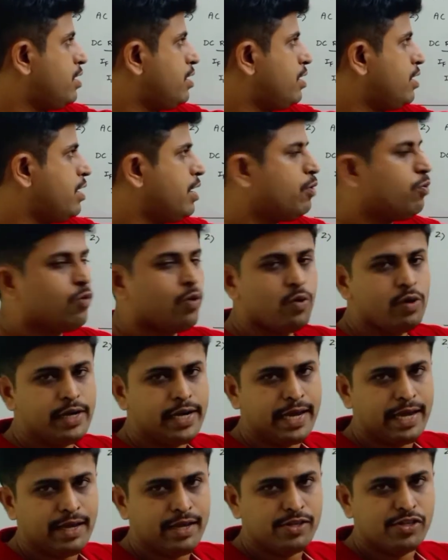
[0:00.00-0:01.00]
a
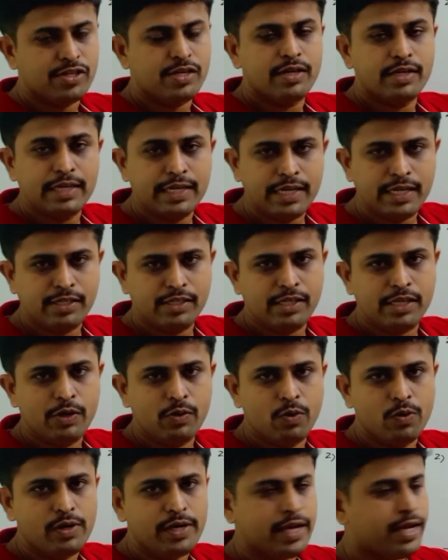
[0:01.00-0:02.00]
voltage, DC
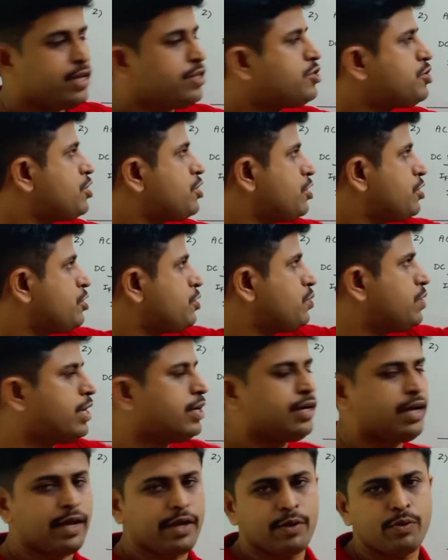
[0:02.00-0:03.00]
voltage, to the
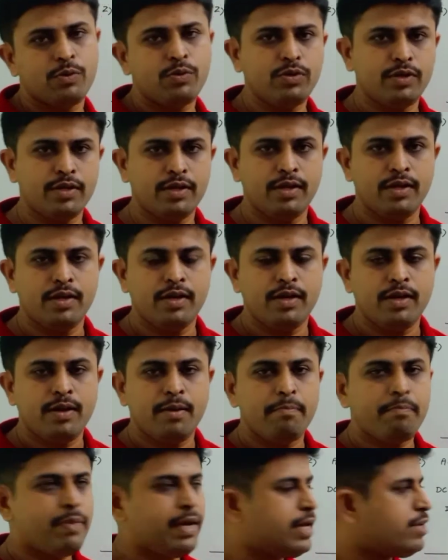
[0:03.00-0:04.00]
diode,
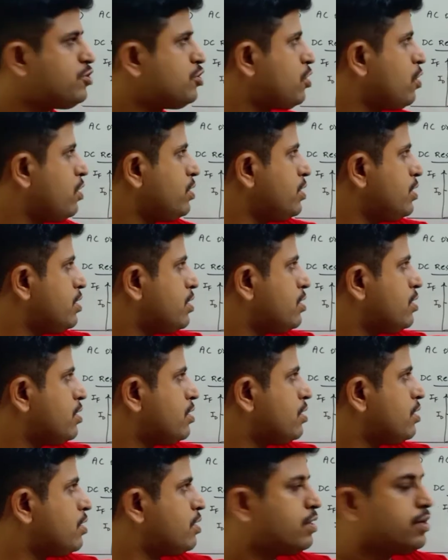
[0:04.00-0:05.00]
based on
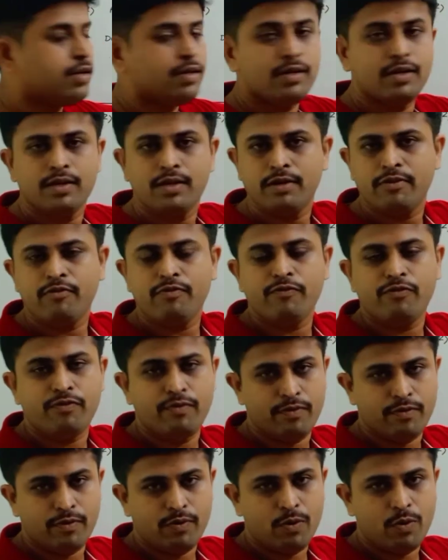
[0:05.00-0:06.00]
the
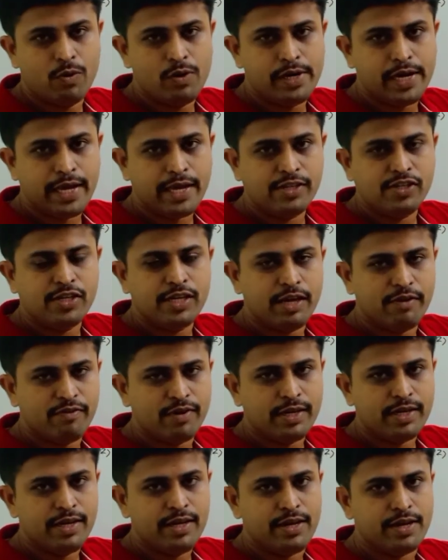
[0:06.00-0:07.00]
voltage
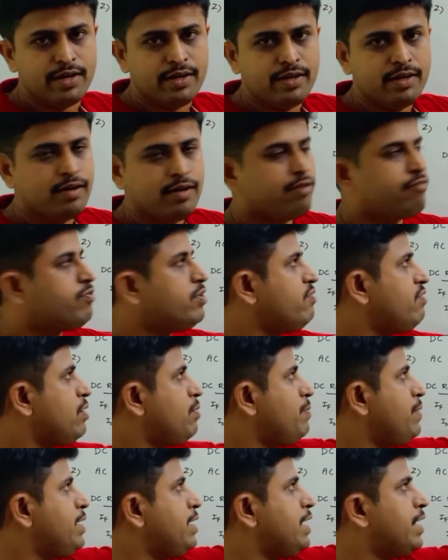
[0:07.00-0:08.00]
given here, we will
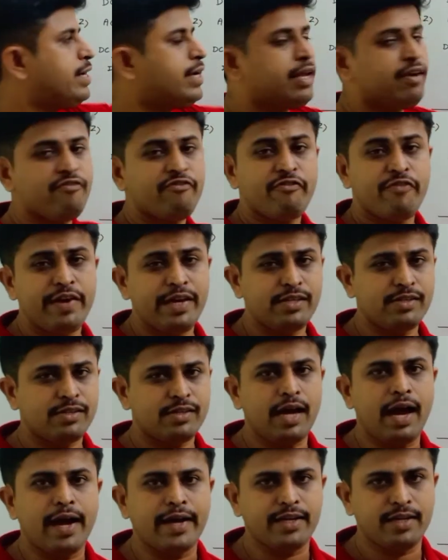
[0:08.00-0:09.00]
be getting fixed
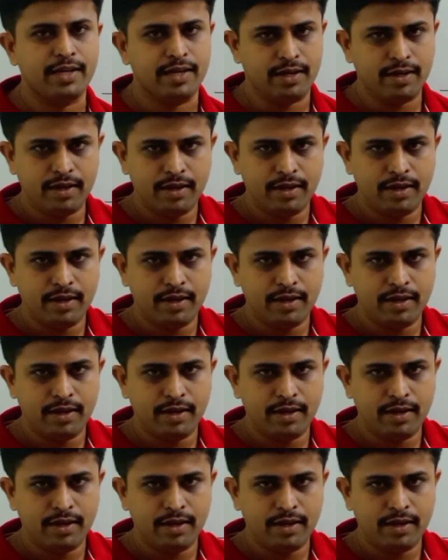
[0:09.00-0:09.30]
ID.